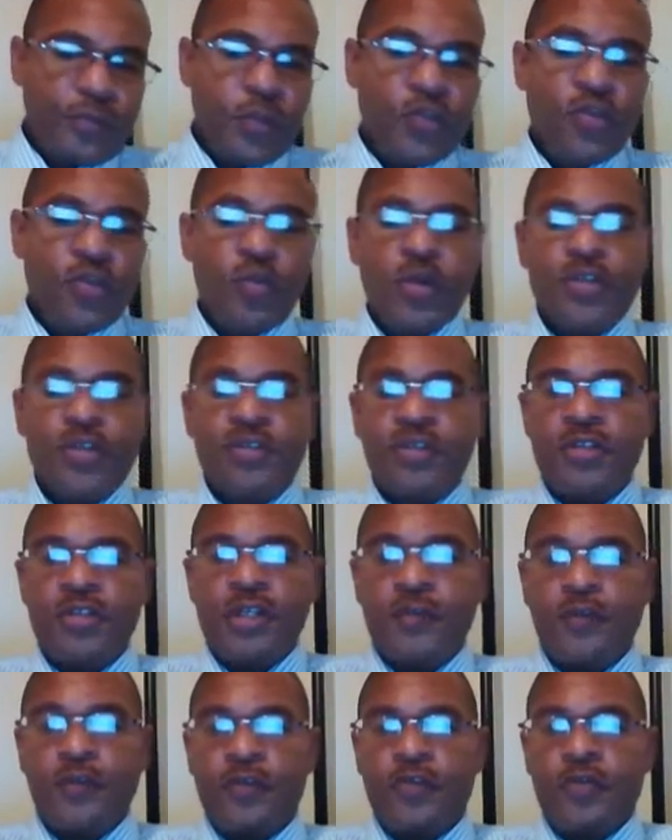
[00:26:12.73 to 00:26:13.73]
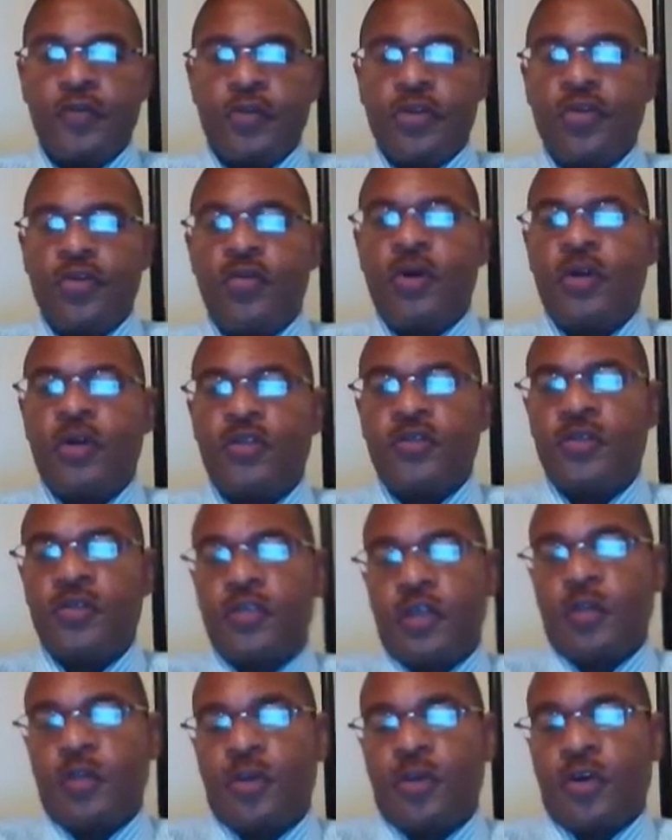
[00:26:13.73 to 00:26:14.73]
So what's the difference when you want to do
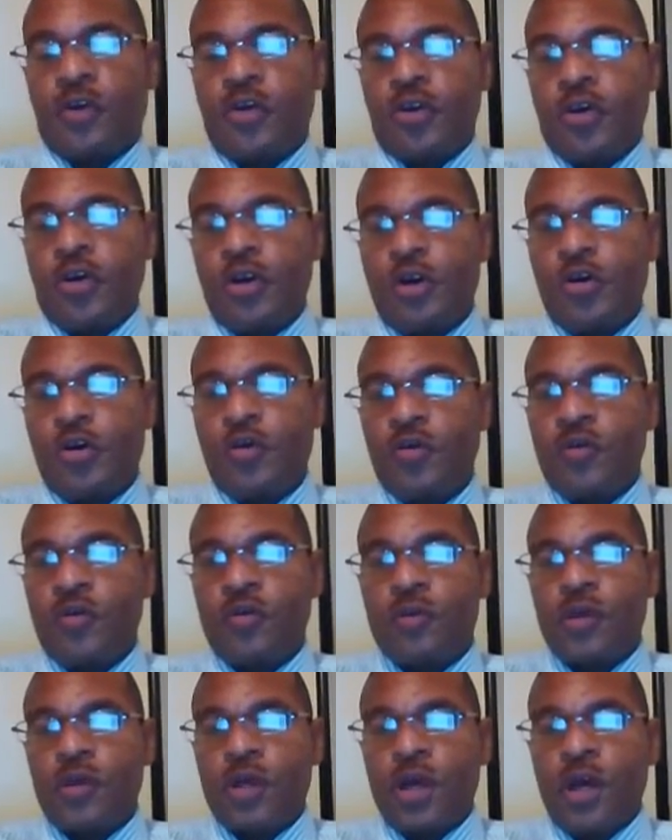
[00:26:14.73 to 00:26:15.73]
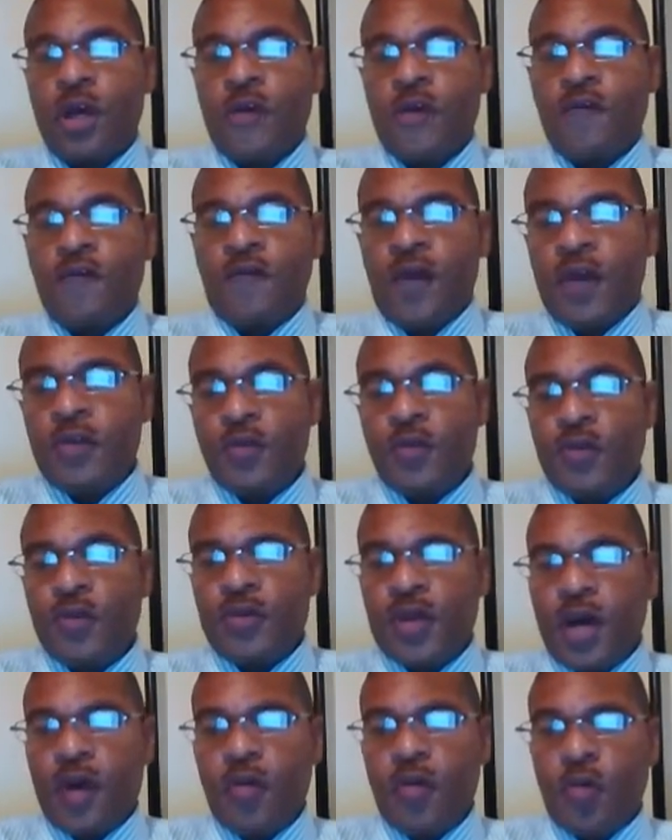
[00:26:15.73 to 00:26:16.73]
something on your own? Faith
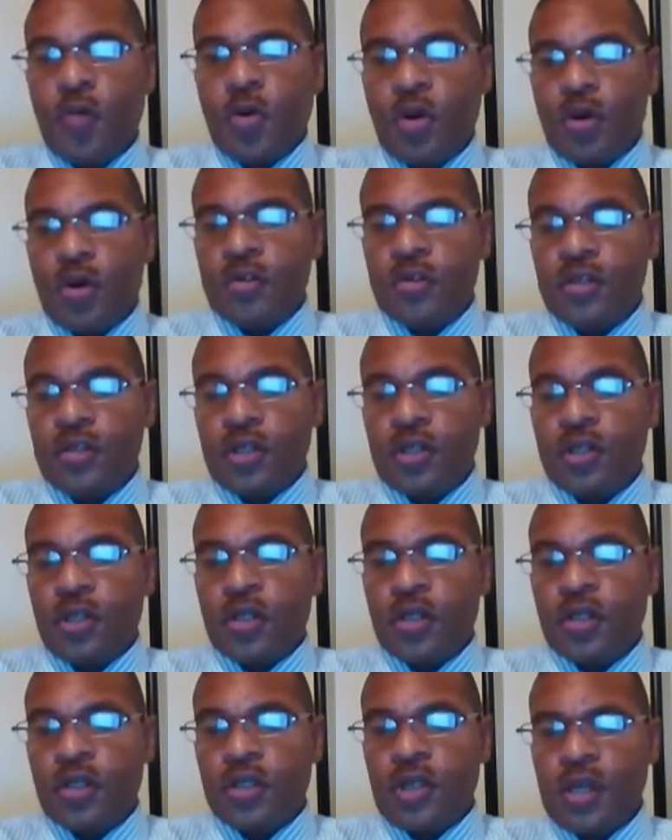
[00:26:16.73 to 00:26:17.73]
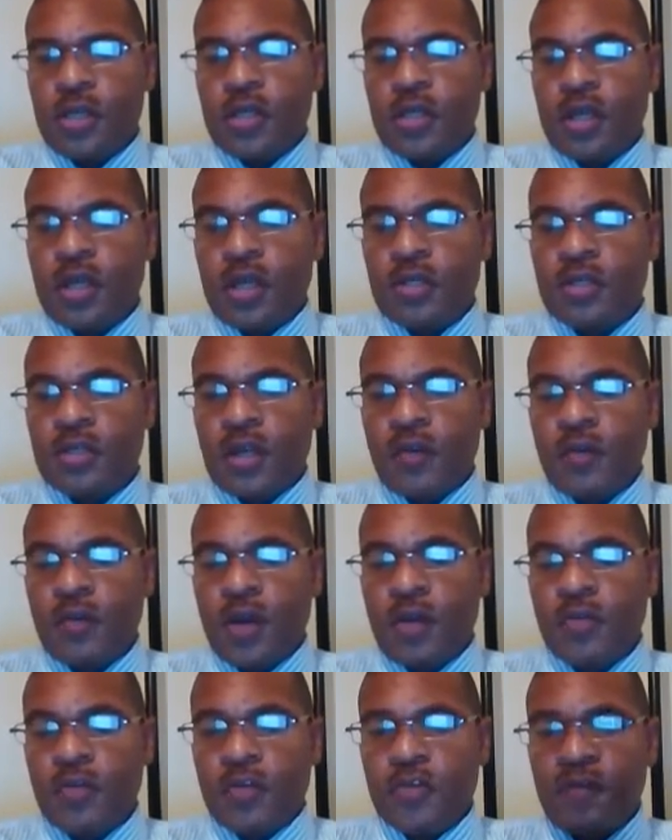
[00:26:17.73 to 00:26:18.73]
without works. And as I
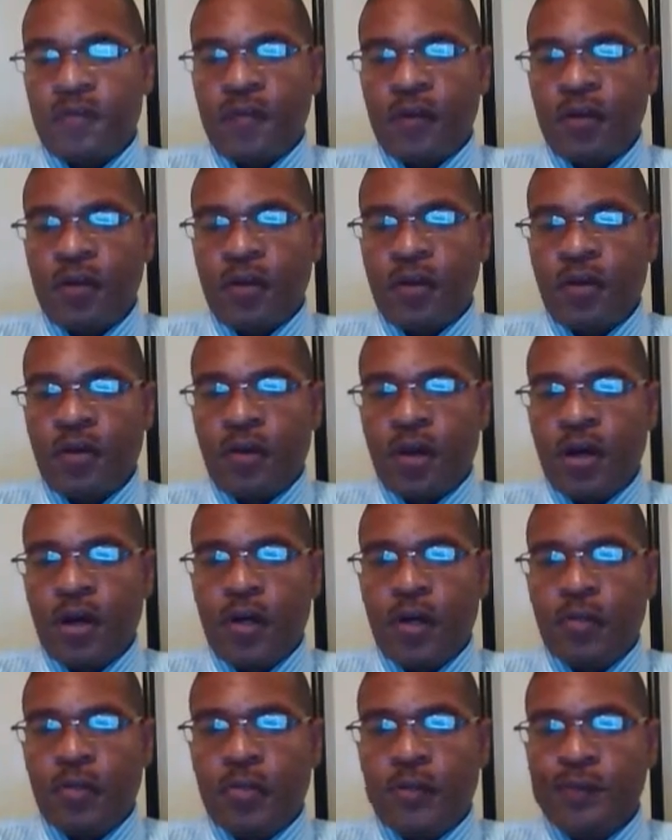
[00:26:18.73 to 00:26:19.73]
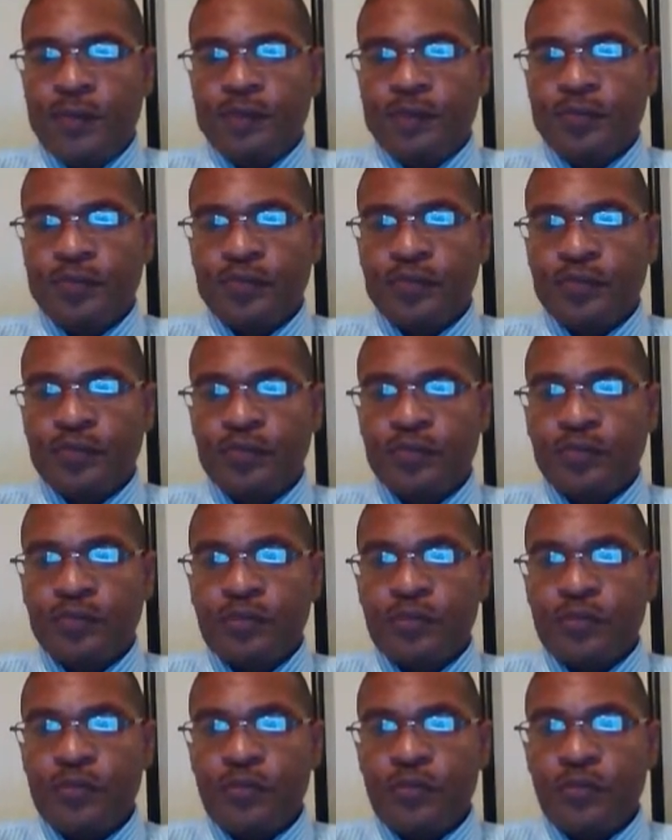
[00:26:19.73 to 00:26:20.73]
wrap this video up,
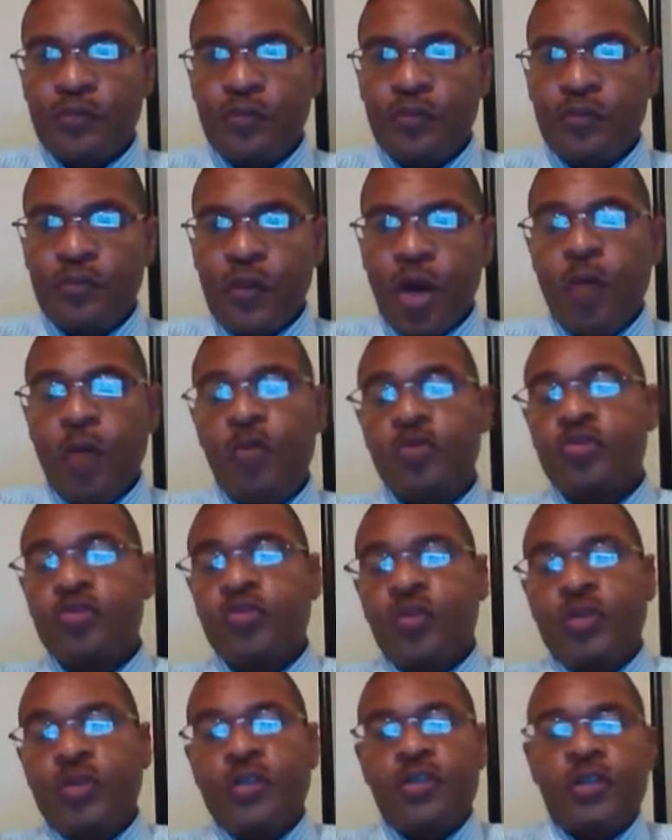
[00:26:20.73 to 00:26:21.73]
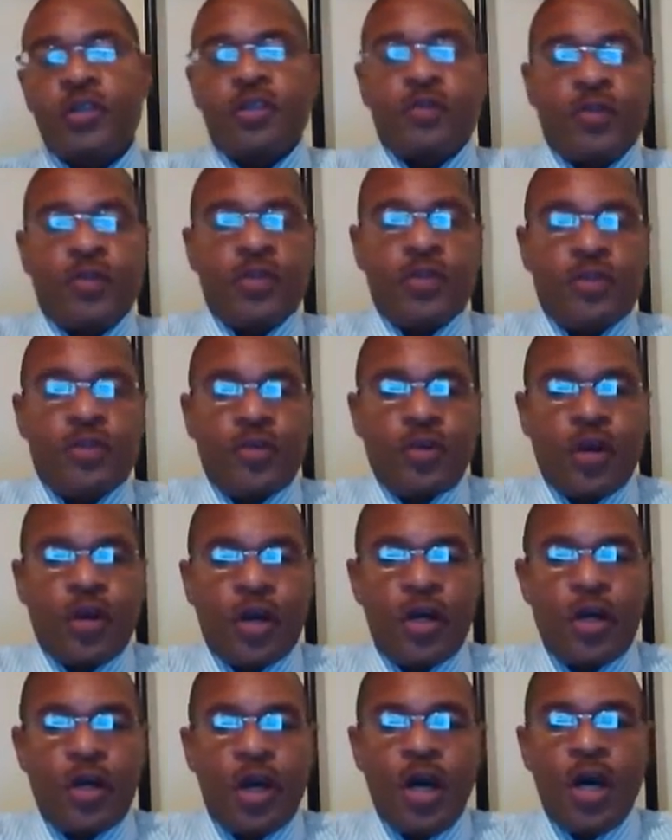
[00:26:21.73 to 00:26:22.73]
almost 26 minutes,
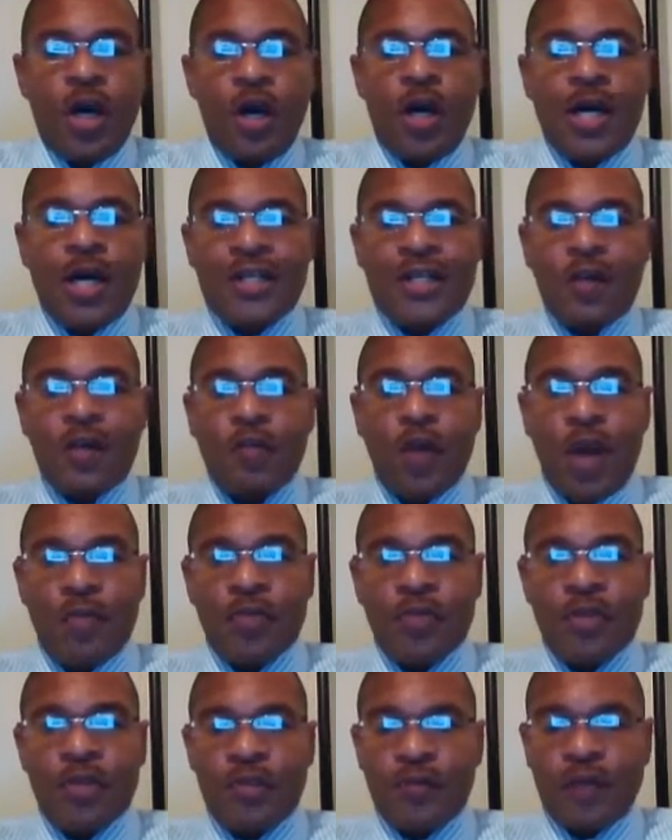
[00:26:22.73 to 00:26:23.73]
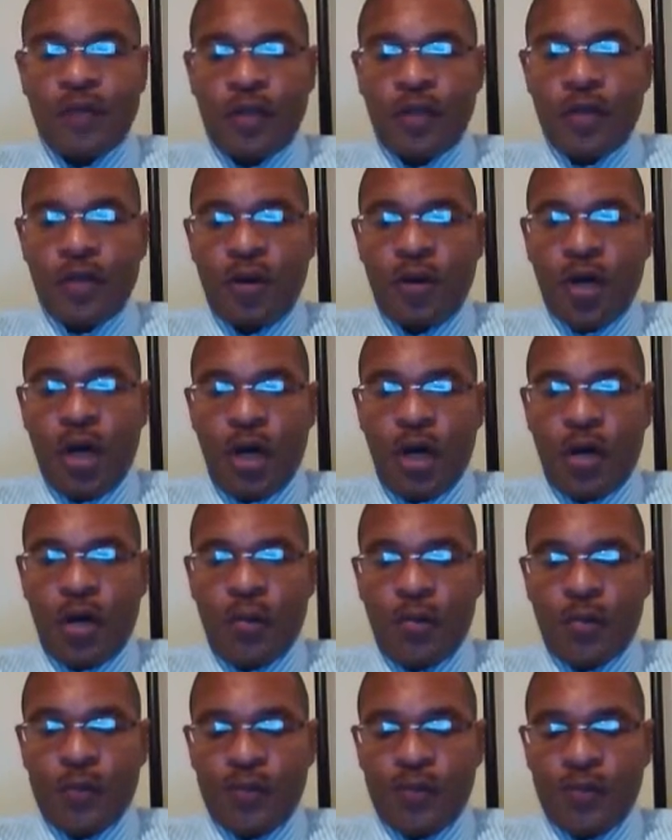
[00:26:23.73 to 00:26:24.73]
okay. As I wrap this video
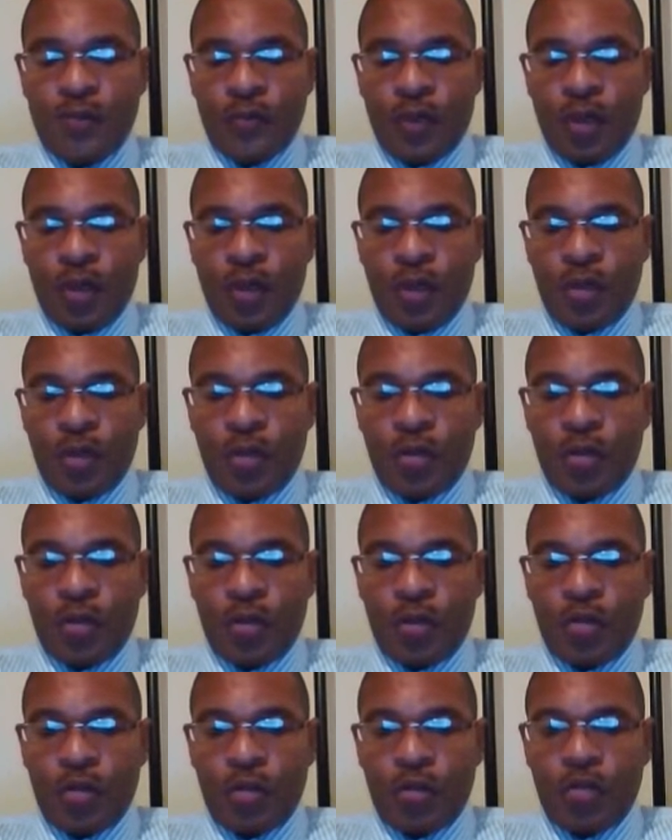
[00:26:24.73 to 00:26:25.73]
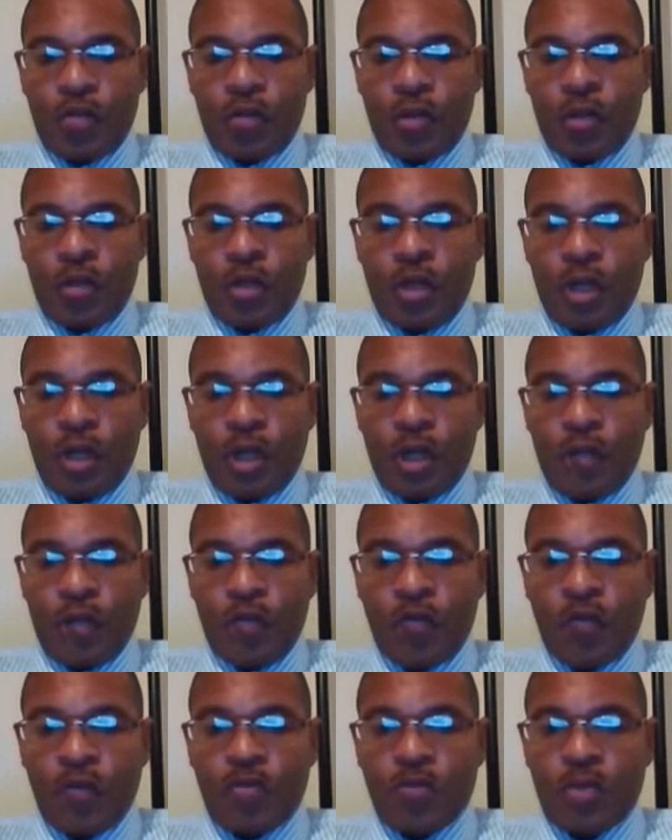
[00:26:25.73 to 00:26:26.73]
up, again, I'm
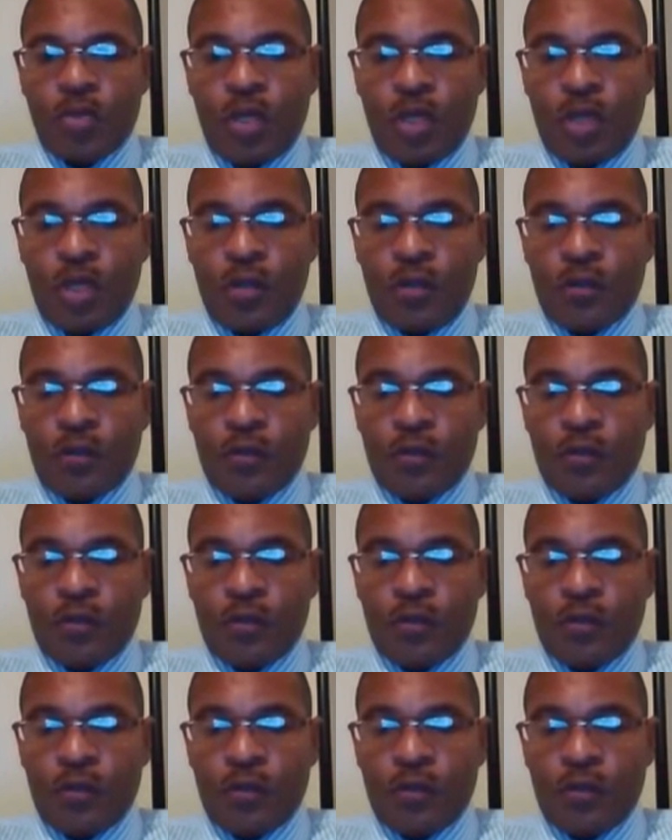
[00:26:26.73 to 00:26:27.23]
going to repeat.